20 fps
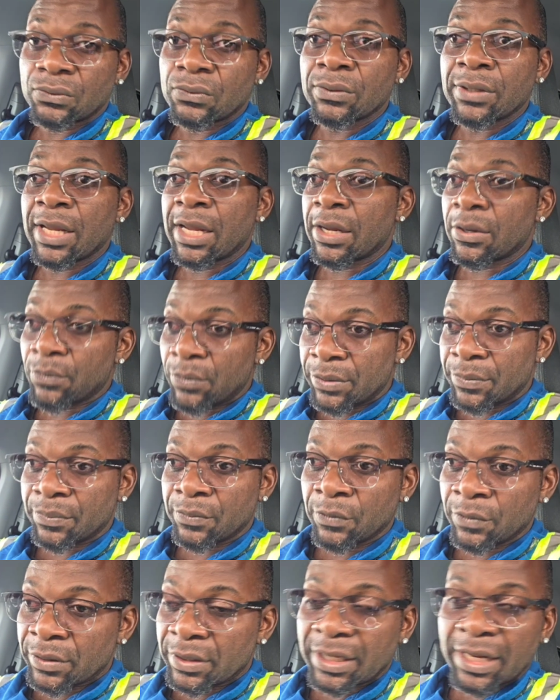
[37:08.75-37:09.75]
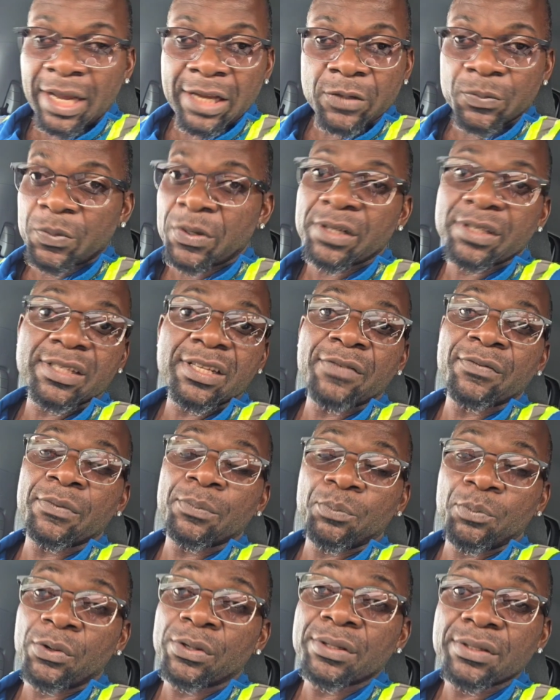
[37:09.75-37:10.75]
today with Kaspa at
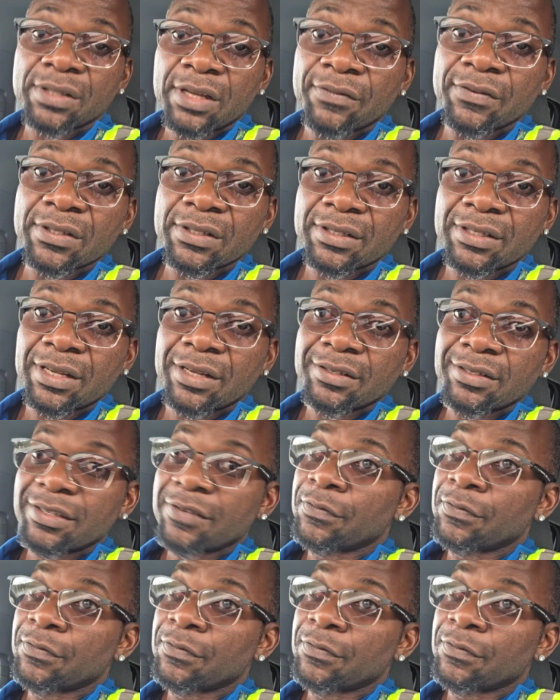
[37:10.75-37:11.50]
7.7 cents,